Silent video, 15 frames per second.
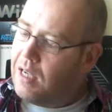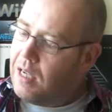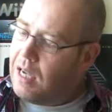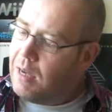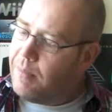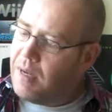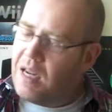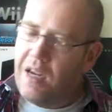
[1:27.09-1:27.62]

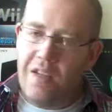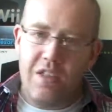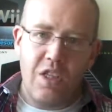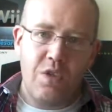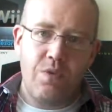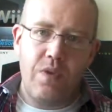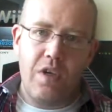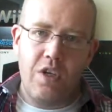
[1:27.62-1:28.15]
I mean, on
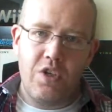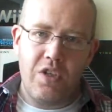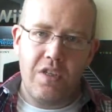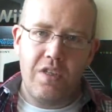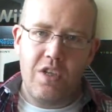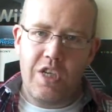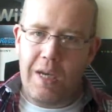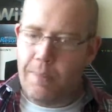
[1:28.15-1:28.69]
this version,
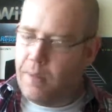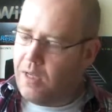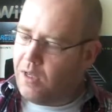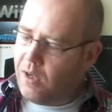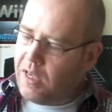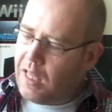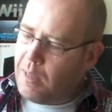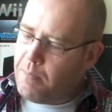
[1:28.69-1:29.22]
the Japanese,
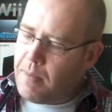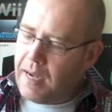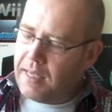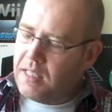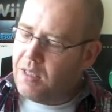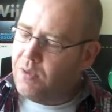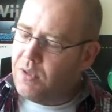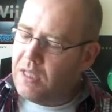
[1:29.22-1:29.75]
like, you get a
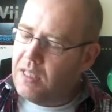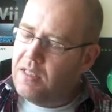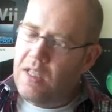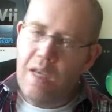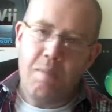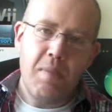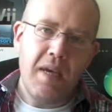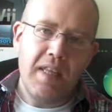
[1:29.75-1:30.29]
massive
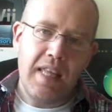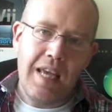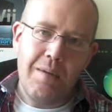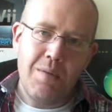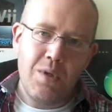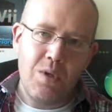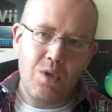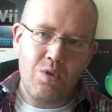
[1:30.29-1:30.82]
16-bit there,
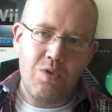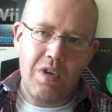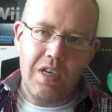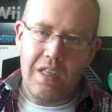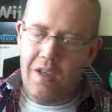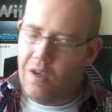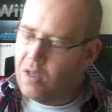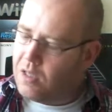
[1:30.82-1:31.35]
which looks really
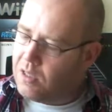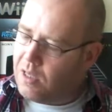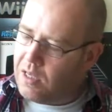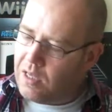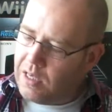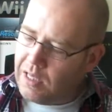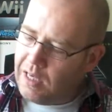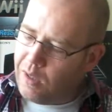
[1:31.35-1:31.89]
nice, and you
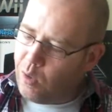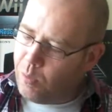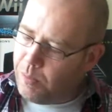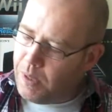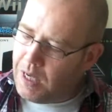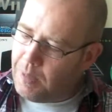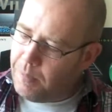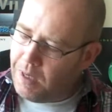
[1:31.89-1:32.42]
get a little
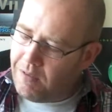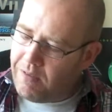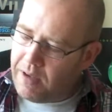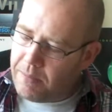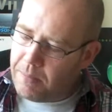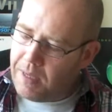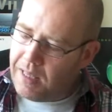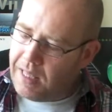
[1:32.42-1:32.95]
purpley
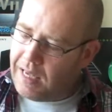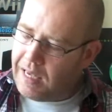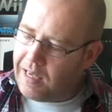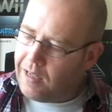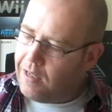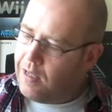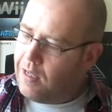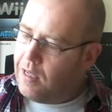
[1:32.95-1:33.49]
red bit there.
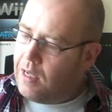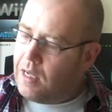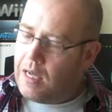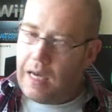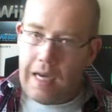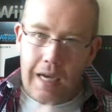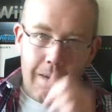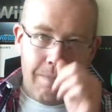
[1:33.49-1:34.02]

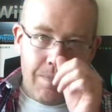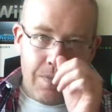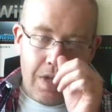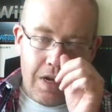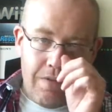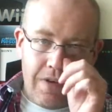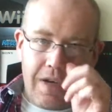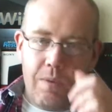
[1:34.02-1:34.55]
The
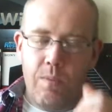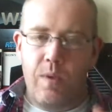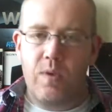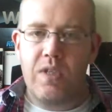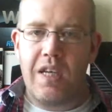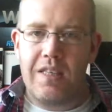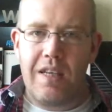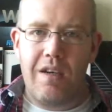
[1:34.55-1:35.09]
only thing I will
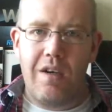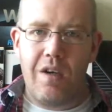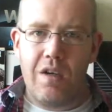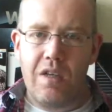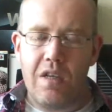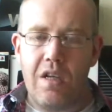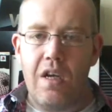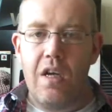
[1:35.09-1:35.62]
say, I don't
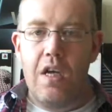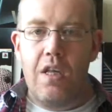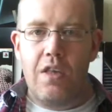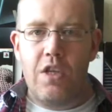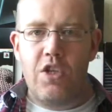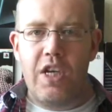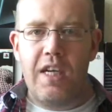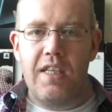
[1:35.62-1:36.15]
like
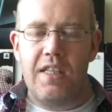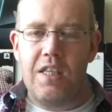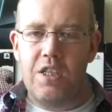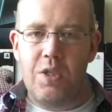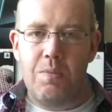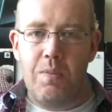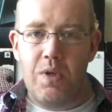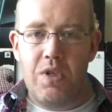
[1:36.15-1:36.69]
the Genesis
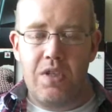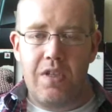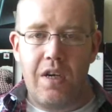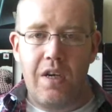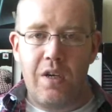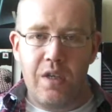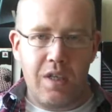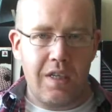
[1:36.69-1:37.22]
as much as I
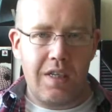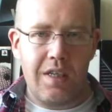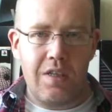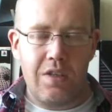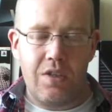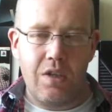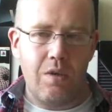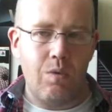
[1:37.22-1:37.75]
like the
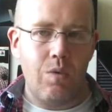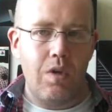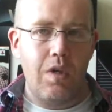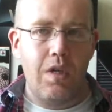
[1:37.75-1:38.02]
console.